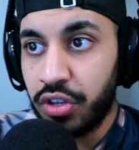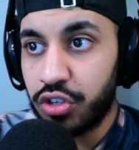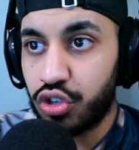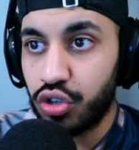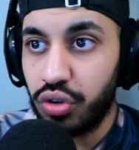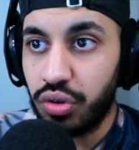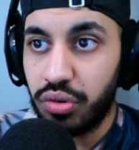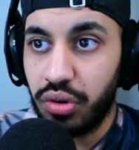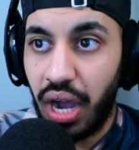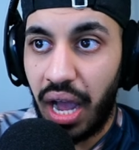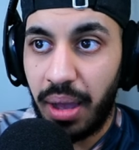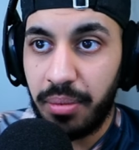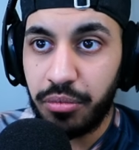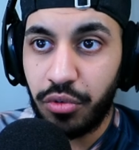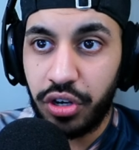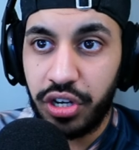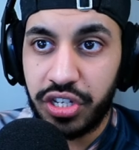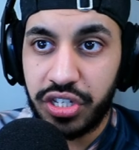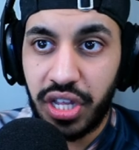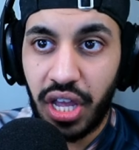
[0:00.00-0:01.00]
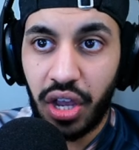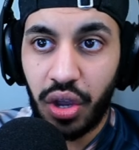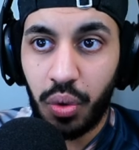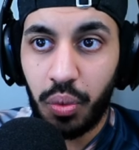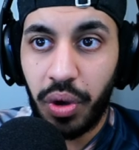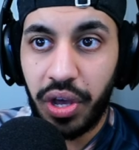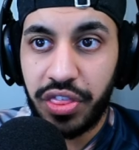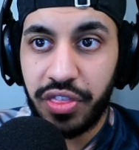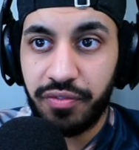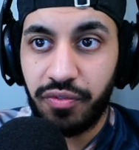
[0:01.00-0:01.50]
So I'm going to stick
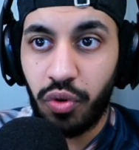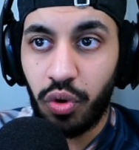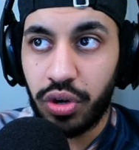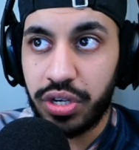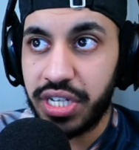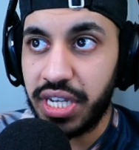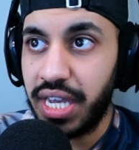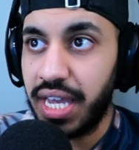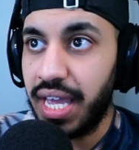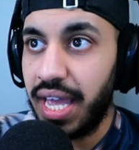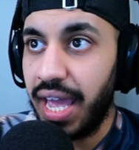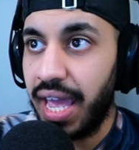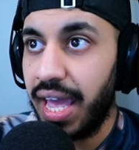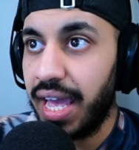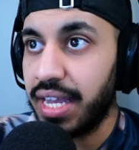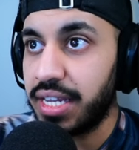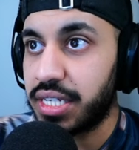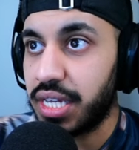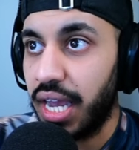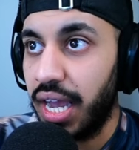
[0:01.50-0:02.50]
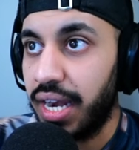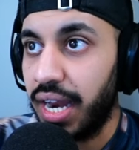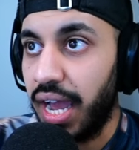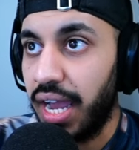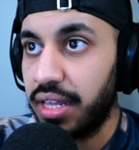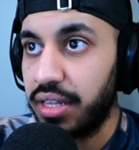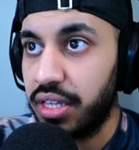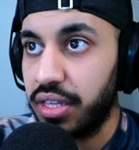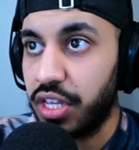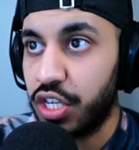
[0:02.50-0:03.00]
with the 4 to 8x and
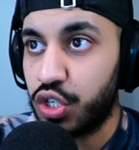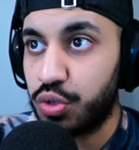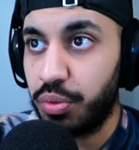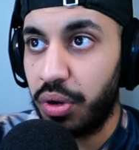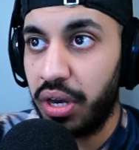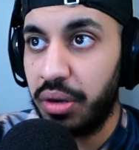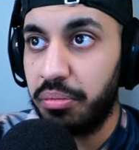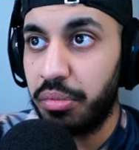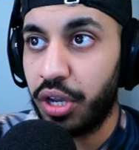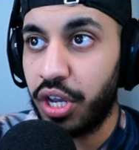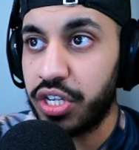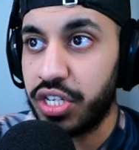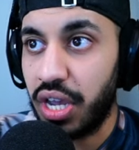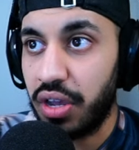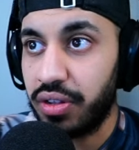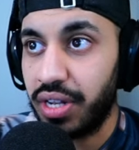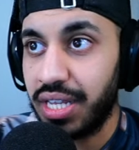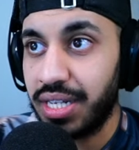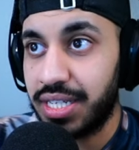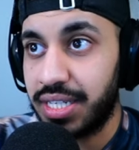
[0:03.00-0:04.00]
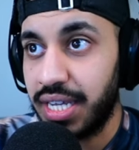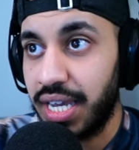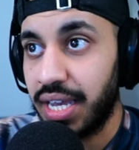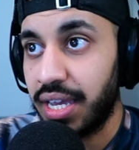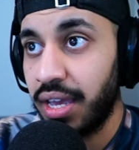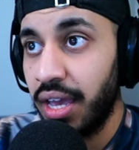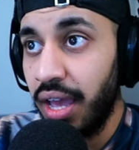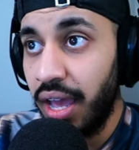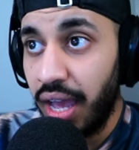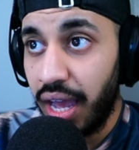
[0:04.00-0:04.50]
highlight this one, because I'd like to
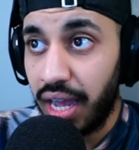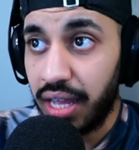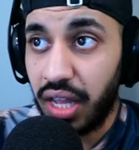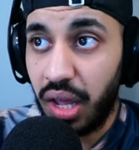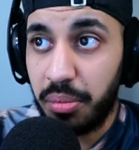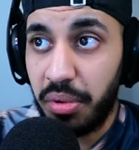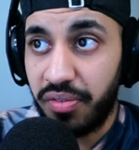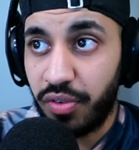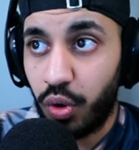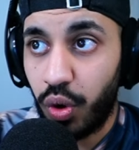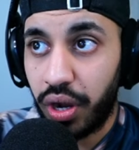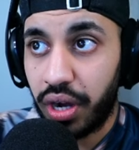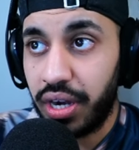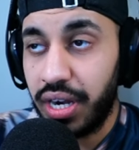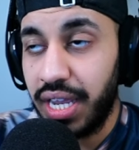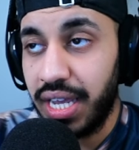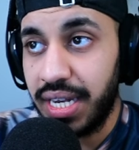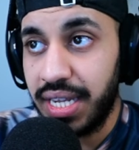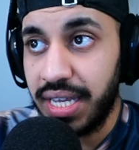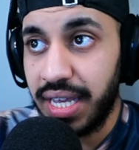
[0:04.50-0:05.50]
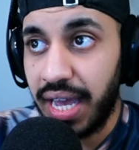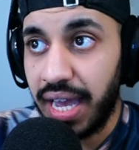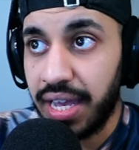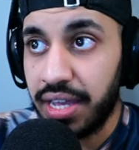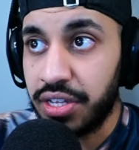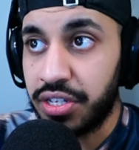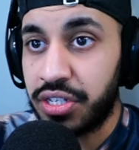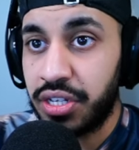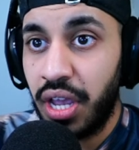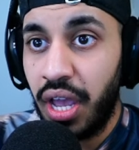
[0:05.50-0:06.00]
take a little bit of a quicker
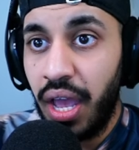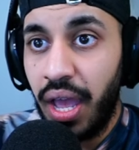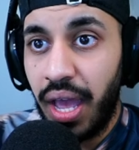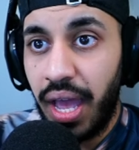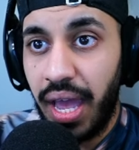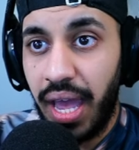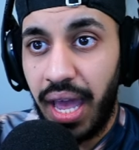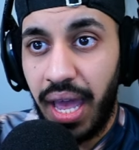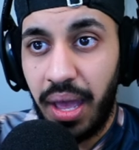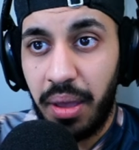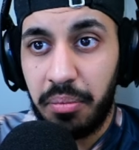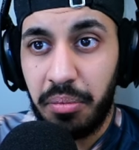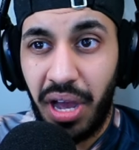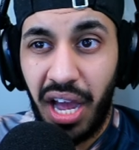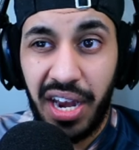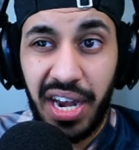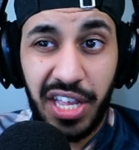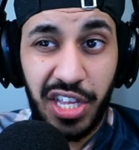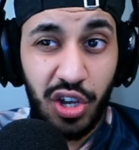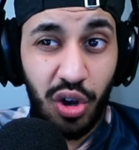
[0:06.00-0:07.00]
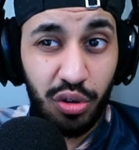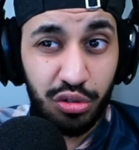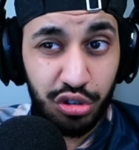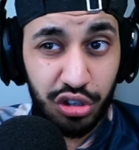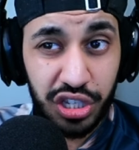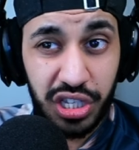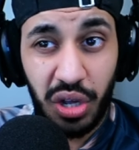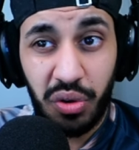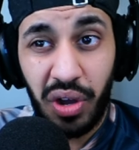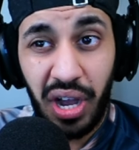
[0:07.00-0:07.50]
ADS, and then you also
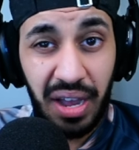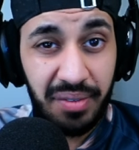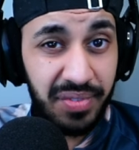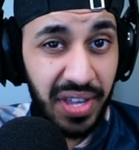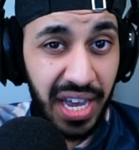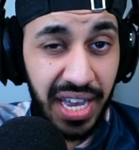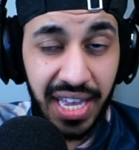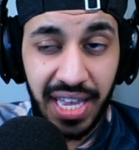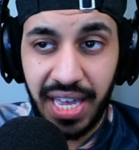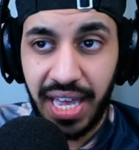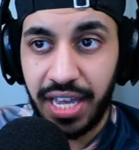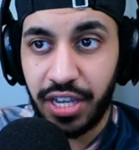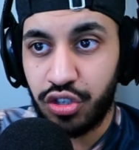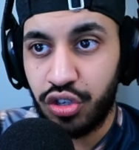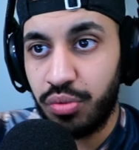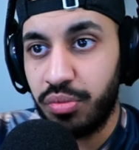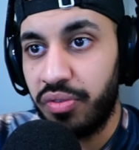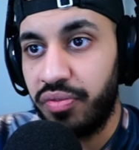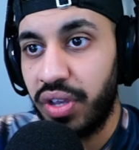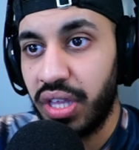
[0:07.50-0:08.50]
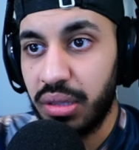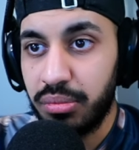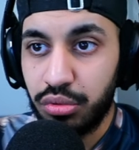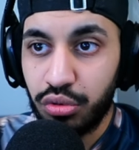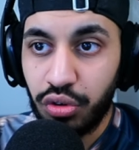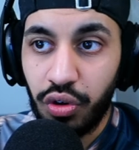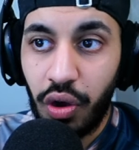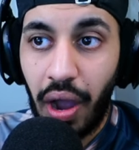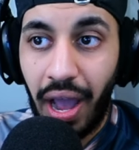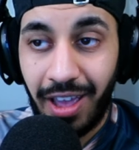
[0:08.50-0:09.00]
still have that 8x zoom
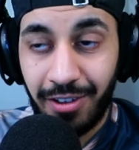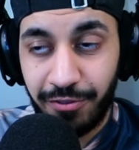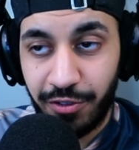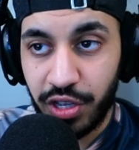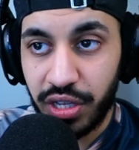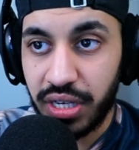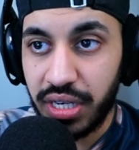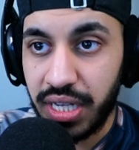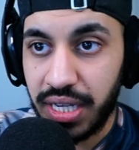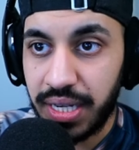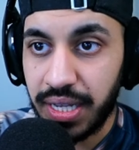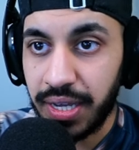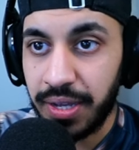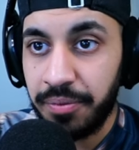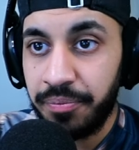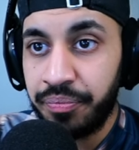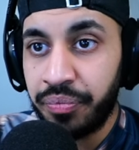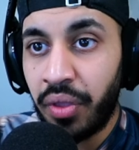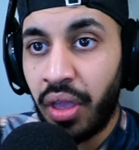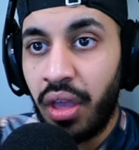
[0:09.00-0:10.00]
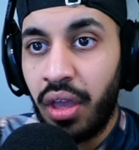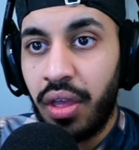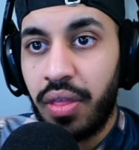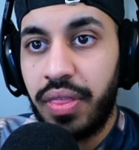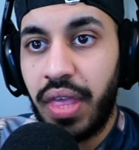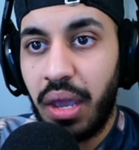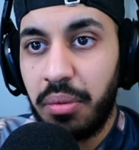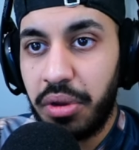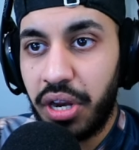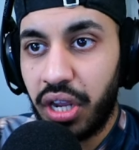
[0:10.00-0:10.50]
available if you need it.
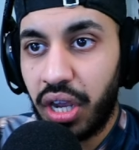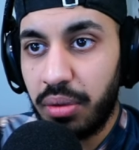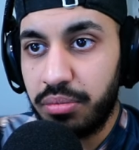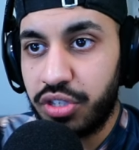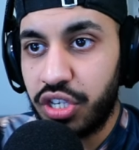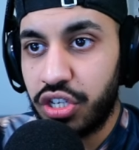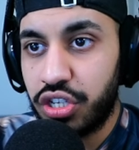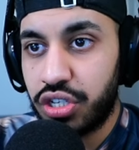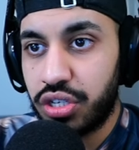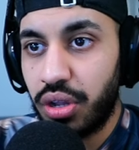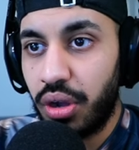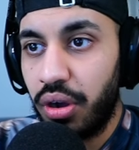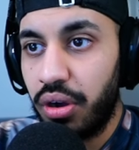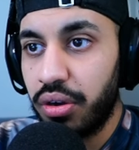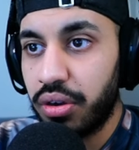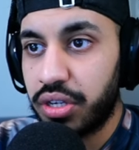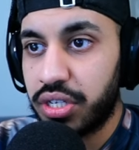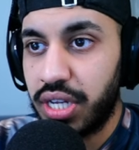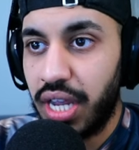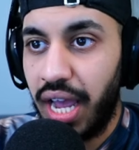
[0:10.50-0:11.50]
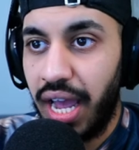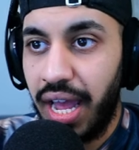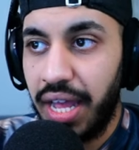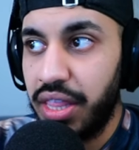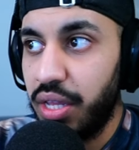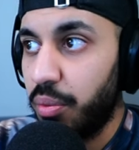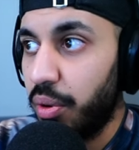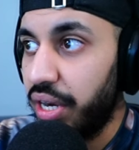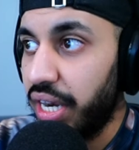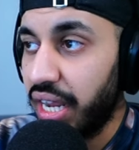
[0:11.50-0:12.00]
Then when it comes to stocks,
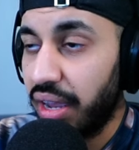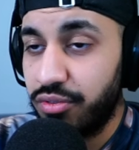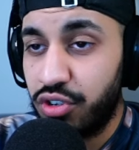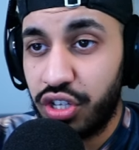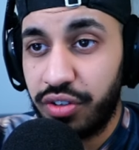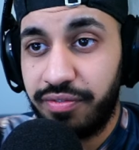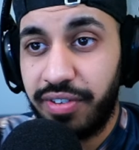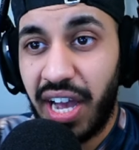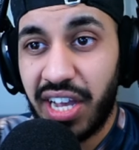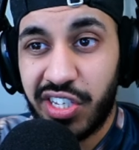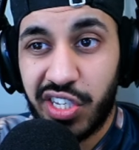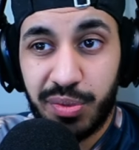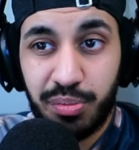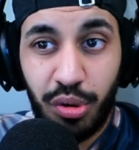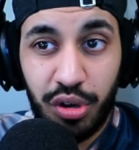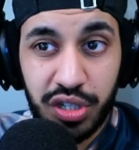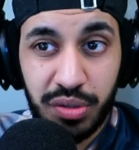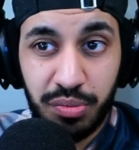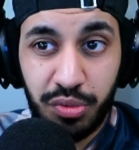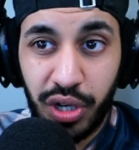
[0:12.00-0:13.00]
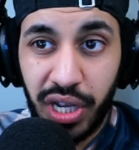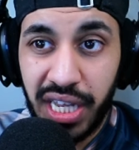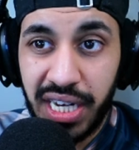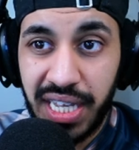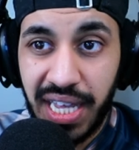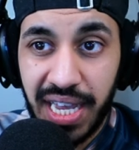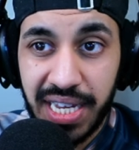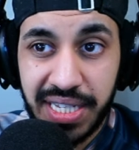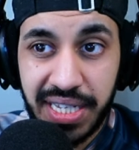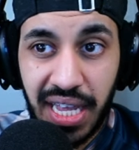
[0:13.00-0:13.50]
and the one that gives you the fastest possible
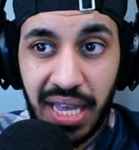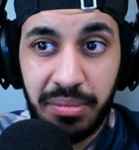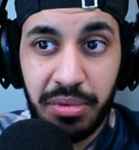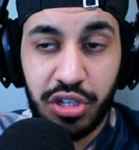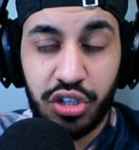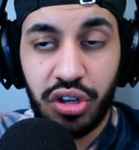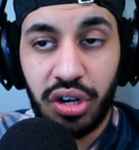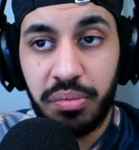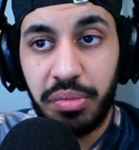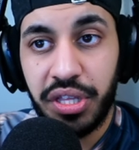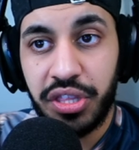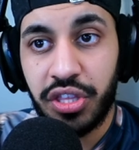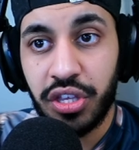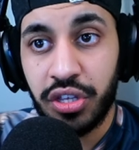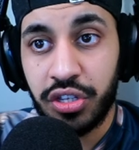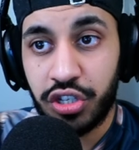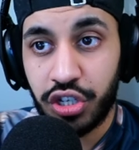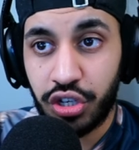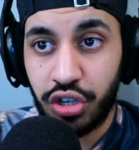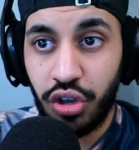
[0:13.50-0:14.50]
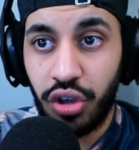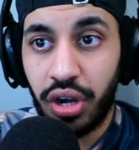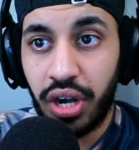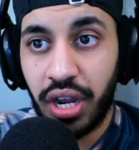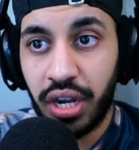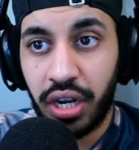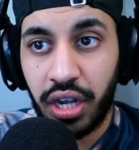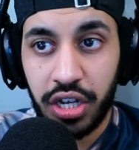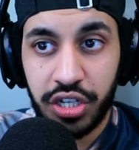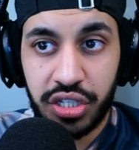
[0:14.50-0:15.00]
ADS time is going to be the
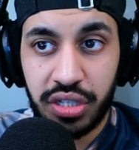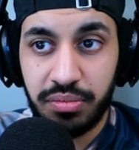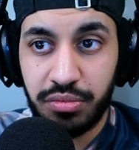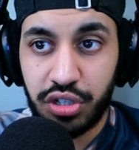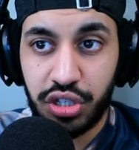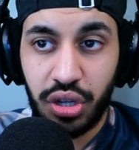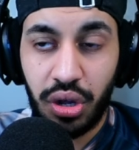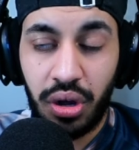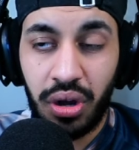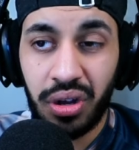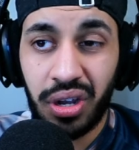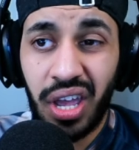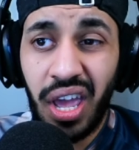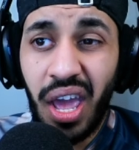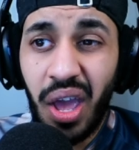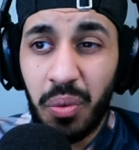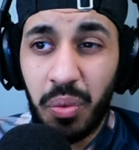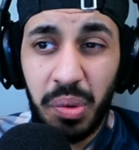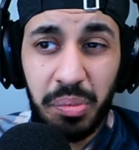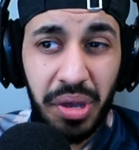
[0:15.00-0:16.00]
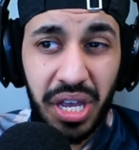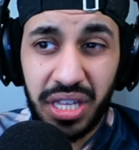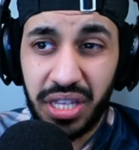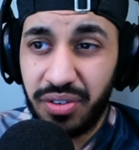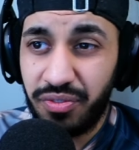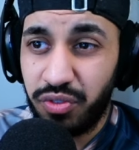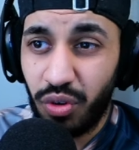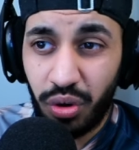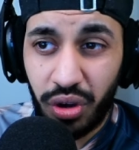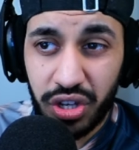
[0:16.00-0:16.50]
Sakura custom stock. We
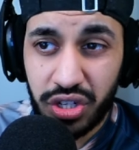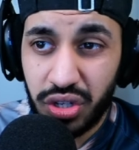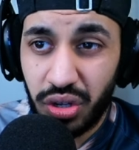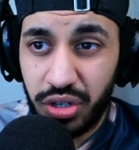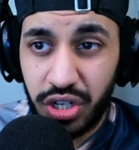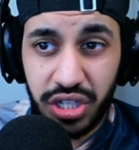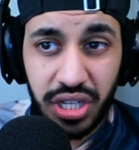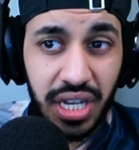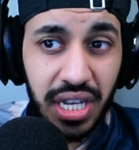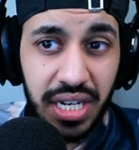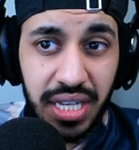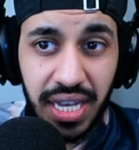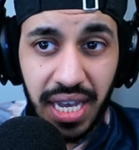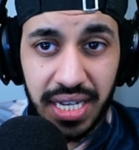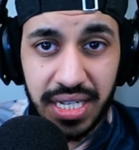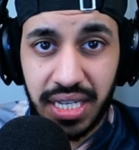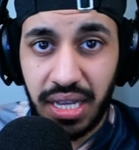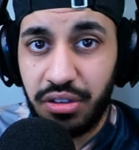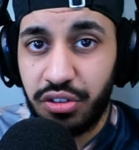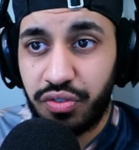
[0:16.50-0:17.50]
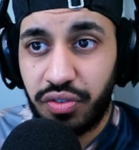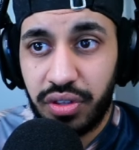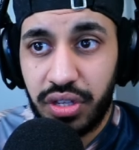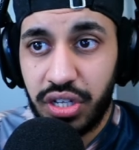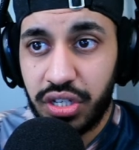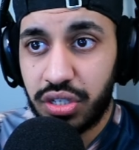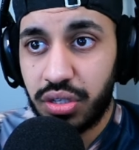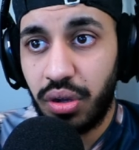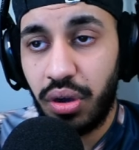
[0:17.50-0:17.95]
mainly focused on just ADS times for these